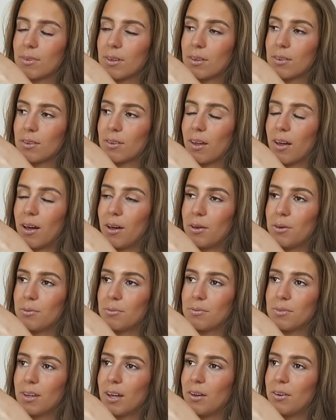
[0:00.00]
no
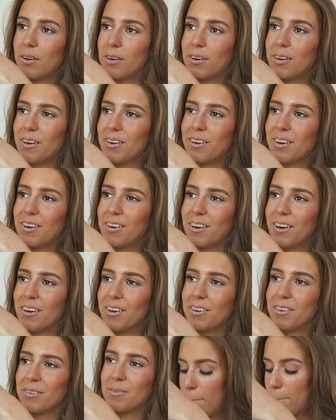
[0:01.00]
no no no no
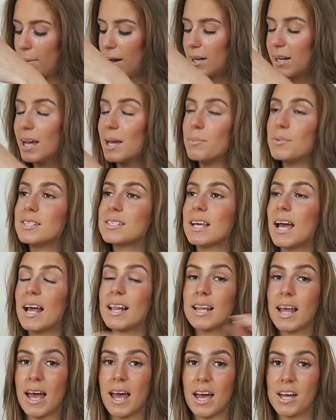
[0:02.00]
no my neighbour's
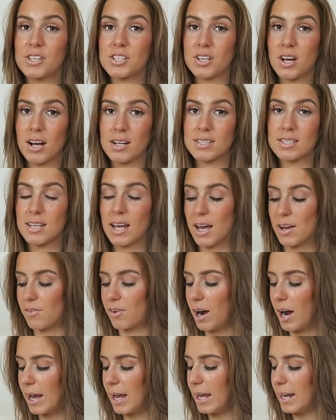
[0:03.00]
getting their hedge cut today
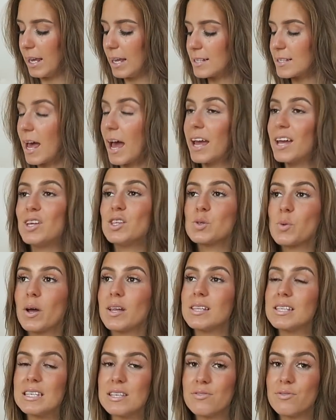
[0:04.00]
right and it is
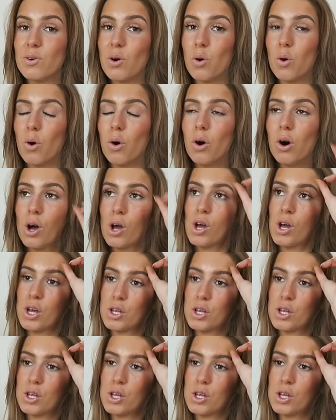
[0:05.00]
8.24